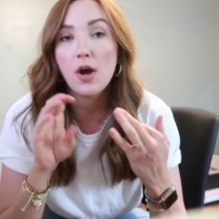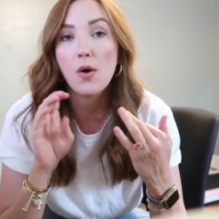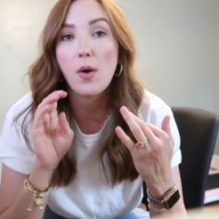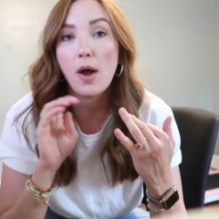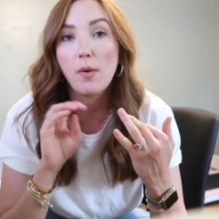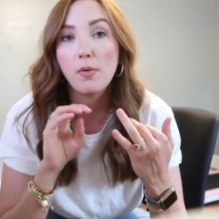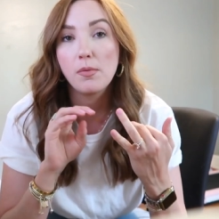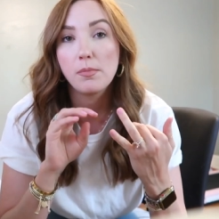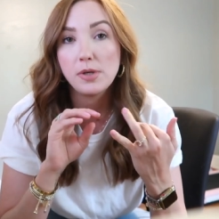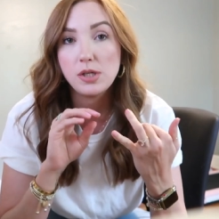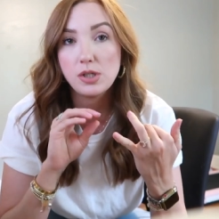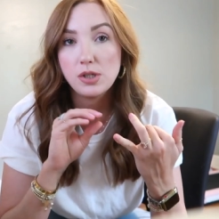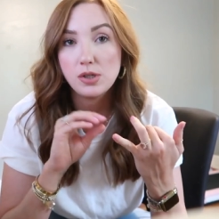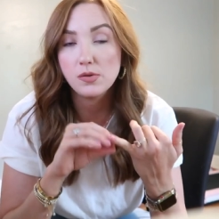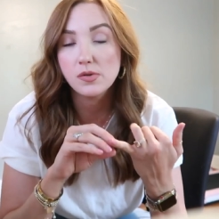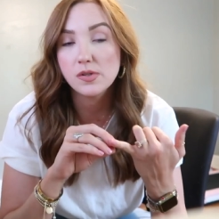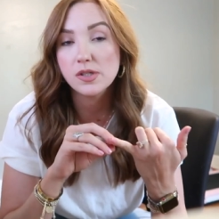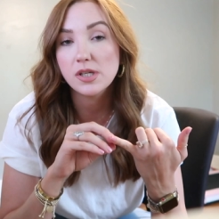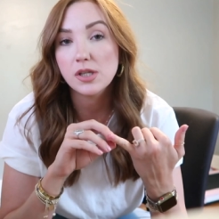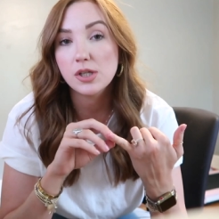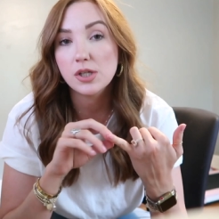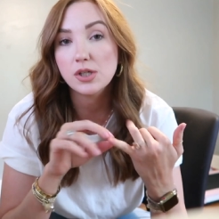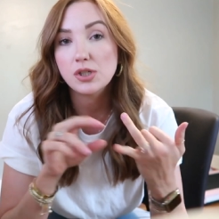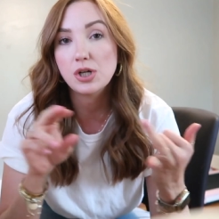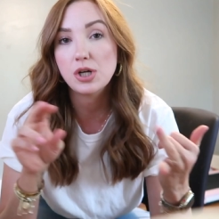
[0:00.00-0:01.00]
I will be
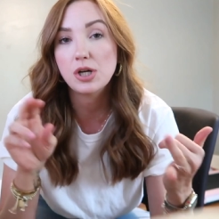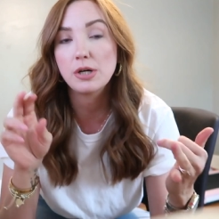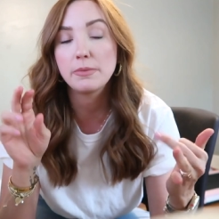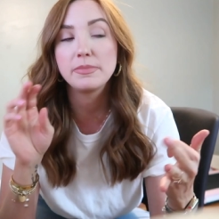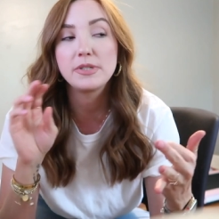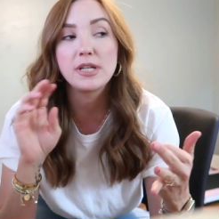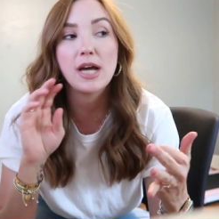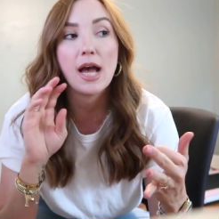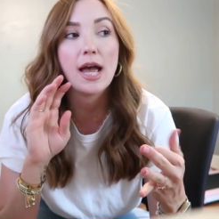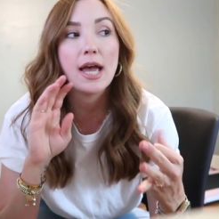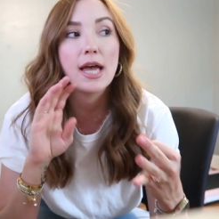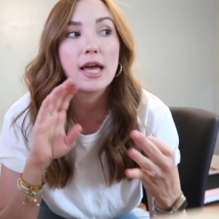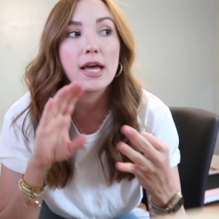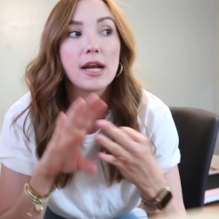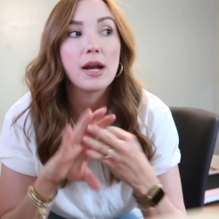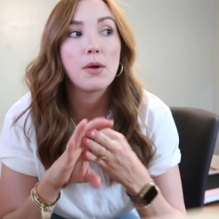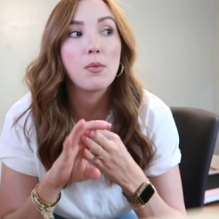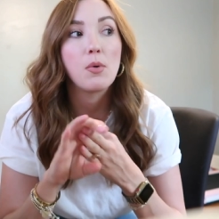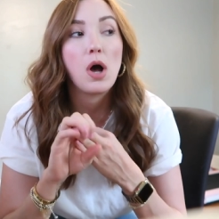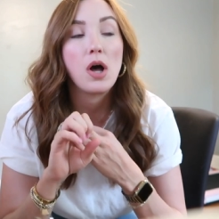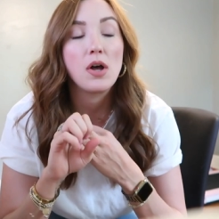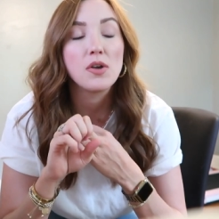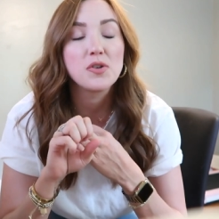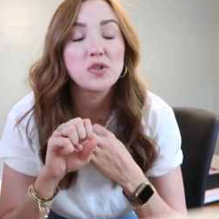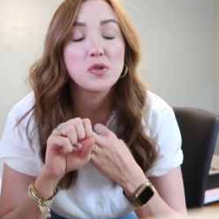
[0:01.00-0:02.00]
using the term diet and I
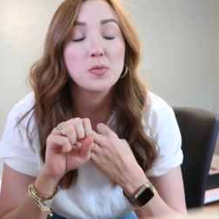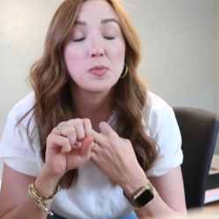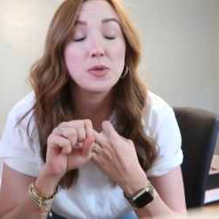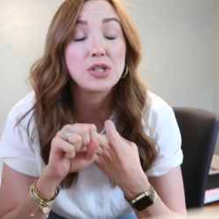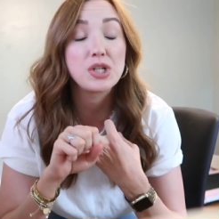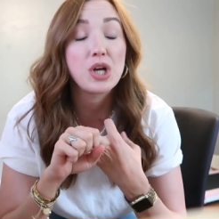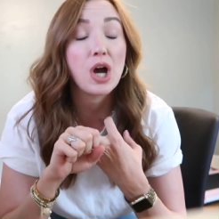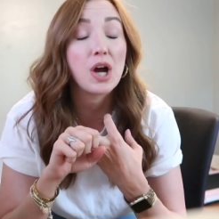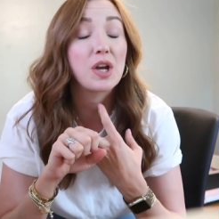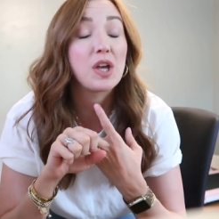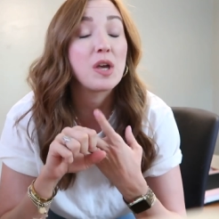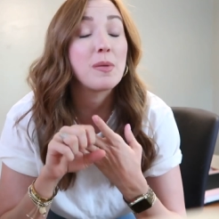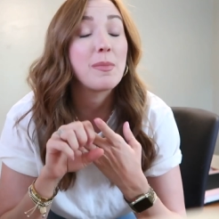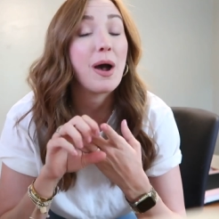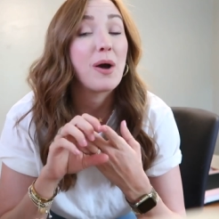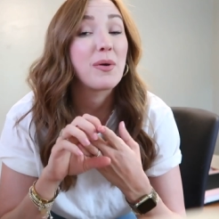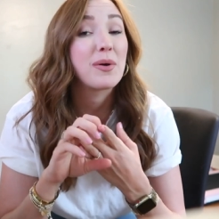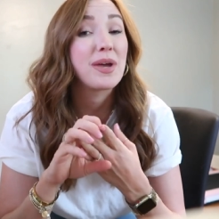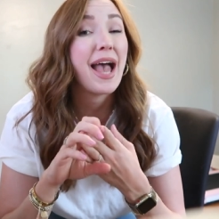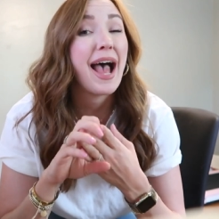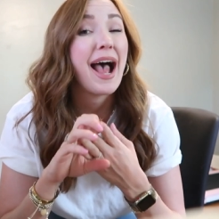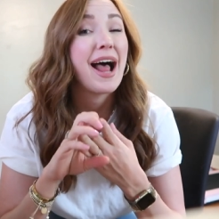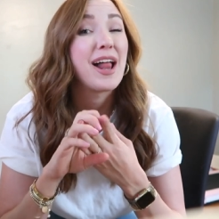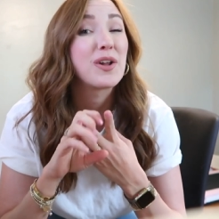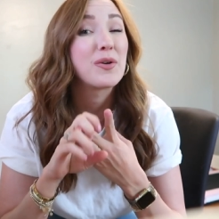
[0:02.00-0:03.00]
will also be talking about
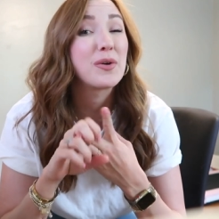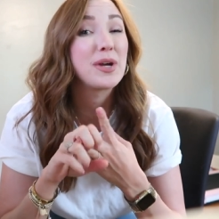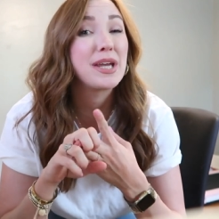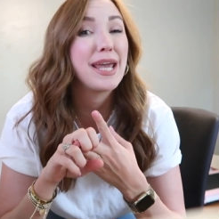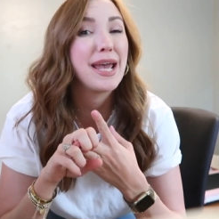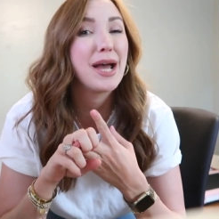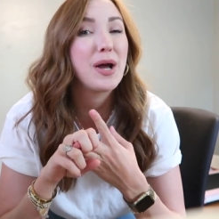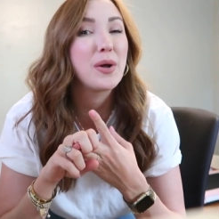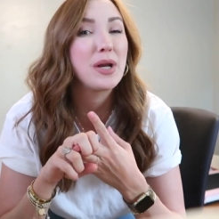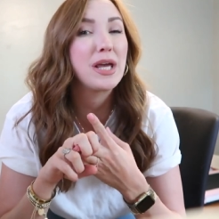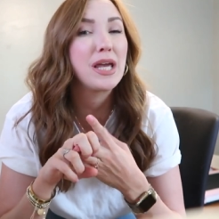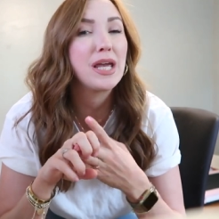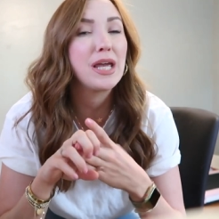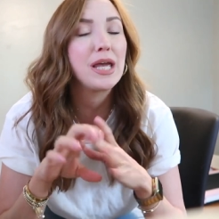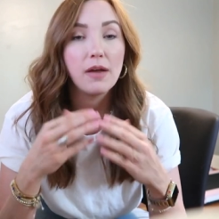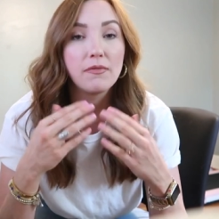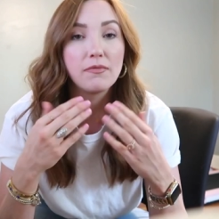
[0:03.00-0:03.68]
calorie counting.